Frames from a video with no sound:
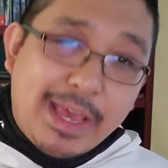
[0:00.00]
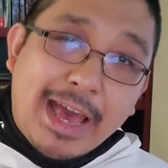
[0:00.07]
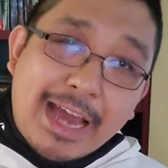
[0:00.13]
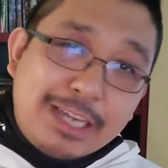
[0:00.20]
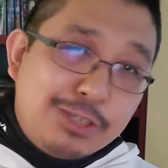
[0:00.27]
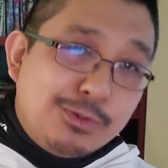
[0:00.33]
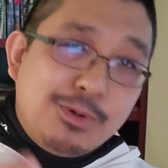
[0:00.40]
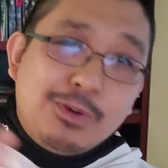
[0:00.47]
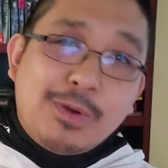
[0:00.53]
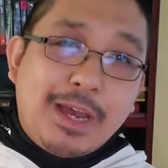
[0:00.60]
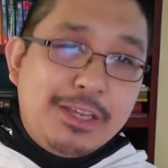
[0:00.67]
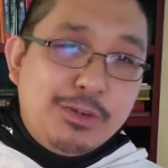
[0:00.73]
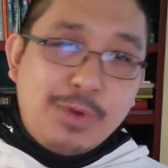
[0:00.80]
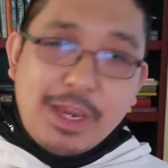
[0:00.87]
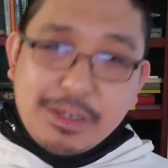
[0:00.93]
actual
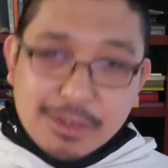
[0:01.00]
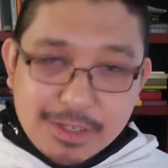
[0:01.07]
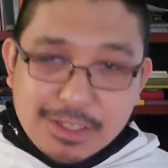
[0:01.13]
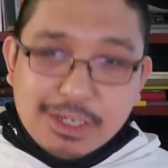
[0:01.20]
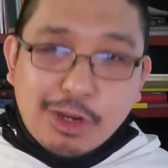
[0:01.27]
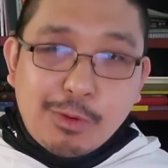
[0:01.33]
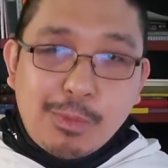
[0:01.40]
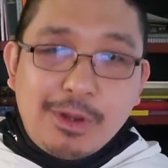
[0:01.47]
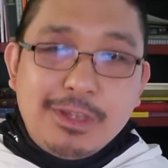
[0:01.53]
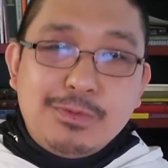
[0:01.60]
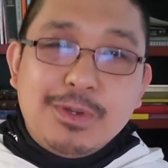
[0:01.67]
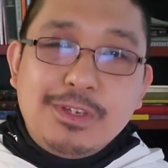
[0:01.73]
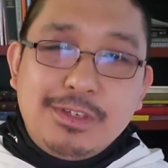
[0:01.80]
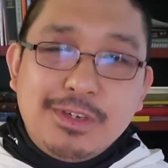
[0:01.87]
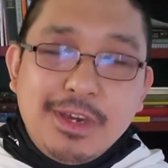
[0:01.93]
graduation ceremonies,
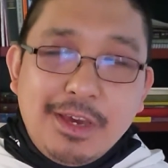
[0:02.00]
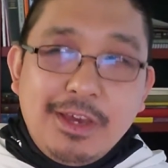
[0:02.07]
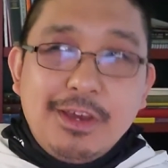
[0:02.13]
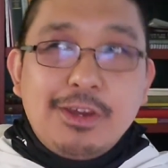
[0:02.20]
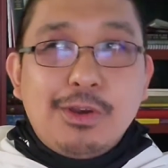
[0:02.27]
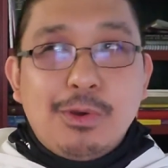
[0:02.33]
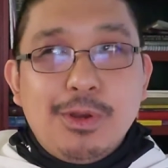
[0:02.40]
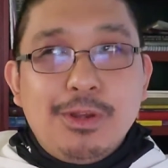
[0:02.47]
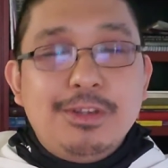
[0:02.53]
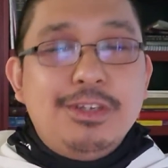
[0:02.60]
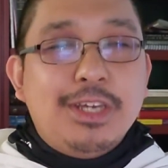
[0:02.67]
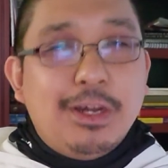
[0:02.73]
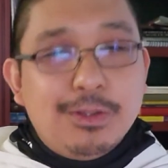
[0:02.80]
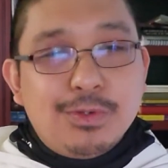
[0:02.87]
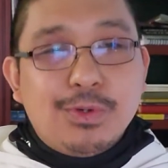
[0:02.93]
which current
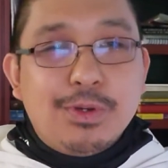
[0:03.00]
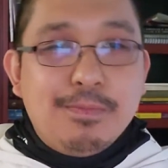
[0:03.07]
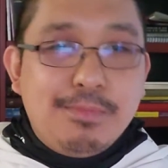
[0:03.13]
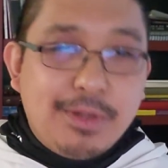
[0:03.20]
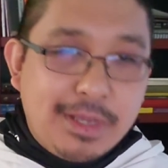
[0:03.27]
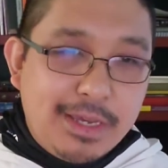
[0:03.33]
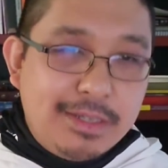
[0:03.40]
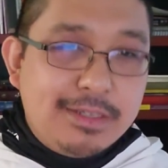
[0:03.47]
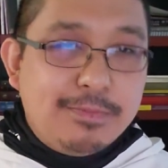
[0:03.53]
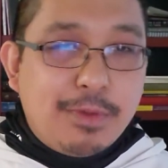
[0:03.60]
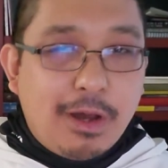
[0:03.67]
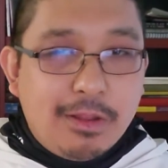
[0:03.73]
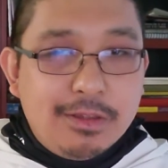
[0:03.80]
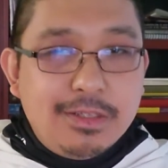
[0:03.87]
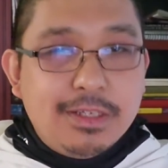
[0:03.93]
shelter-in-place
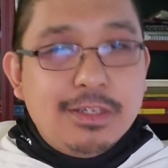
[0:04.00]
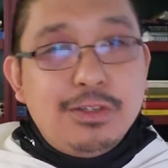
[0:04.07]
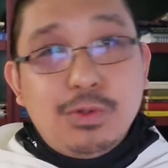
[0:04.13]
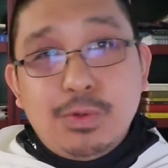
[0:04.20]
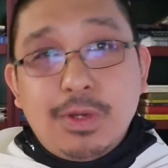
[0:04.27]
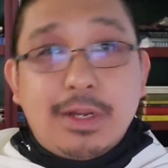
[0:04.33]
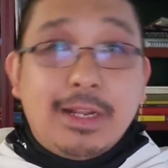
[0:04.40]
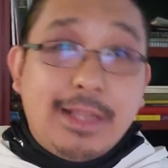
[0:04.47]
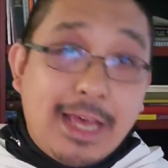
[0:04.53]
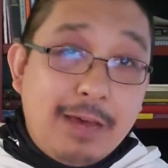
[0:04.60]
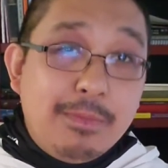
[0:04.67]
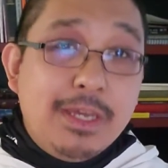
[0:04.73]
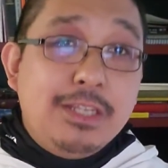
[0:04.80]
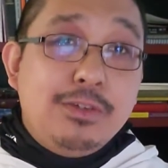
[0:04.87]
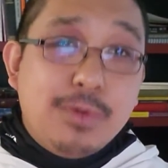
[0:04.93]
policies do not allow
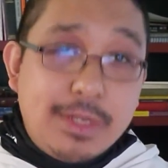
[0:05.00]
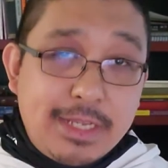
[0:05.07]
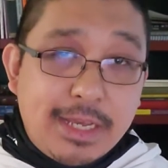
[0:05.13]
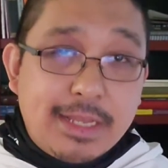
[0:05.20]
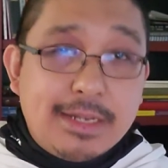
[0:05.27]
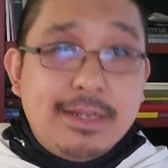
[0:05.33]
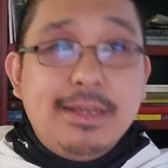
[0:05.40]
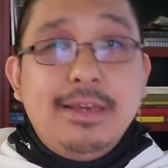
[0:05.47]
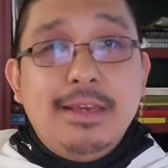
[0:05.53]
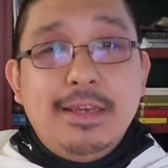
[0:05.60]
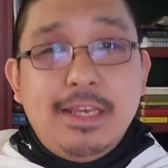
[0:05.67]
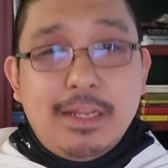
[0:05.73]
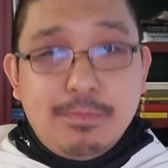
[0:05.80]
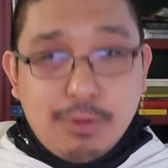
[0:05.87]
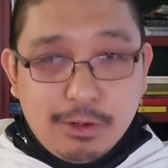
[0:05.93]
me to attend
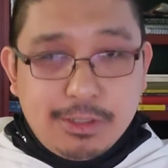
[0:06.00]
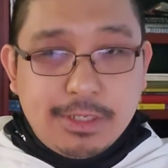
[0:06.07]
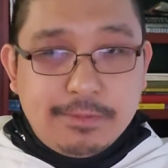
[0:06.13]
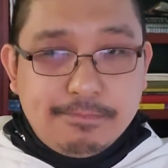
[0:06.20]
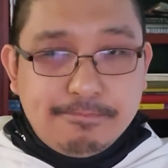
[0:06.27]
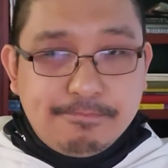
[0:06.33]
in person.